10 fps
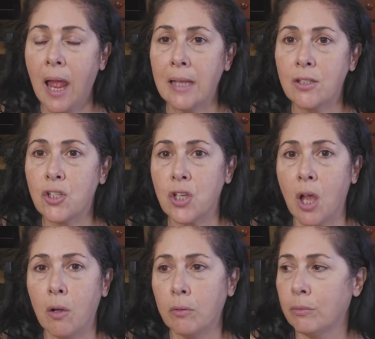And
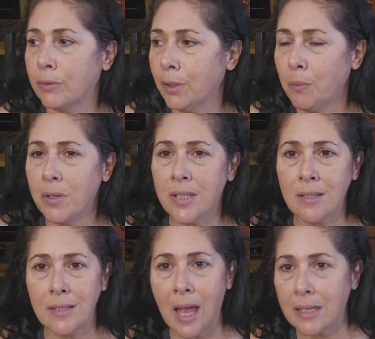so there
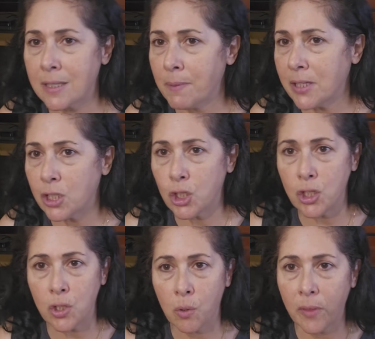wasn't text
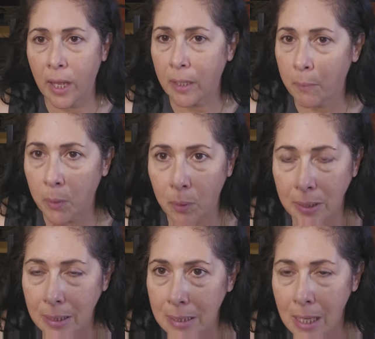messages and all that going
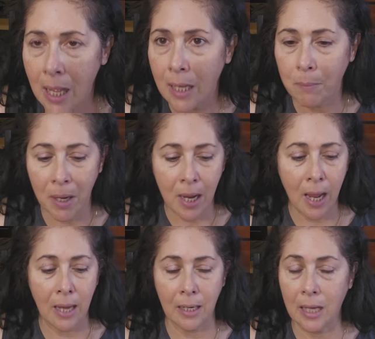on at the time.
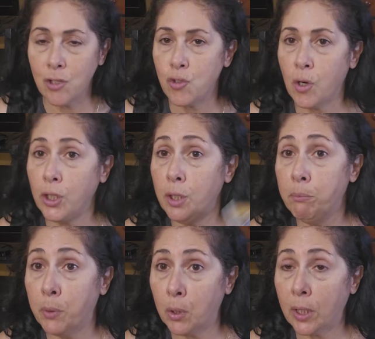And I started a
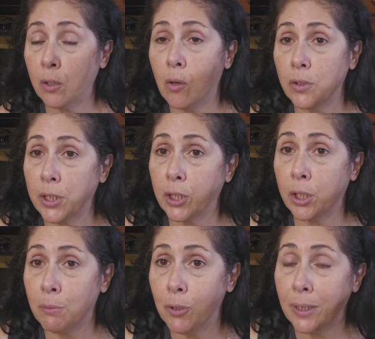book and called it
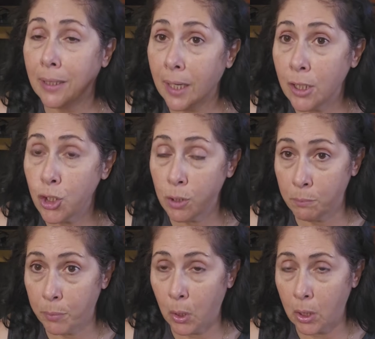a
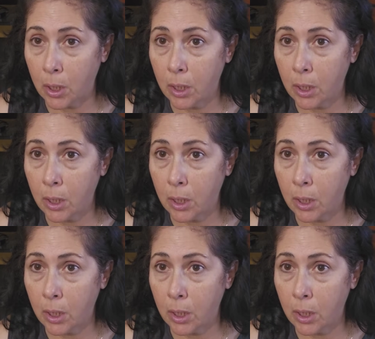communication book.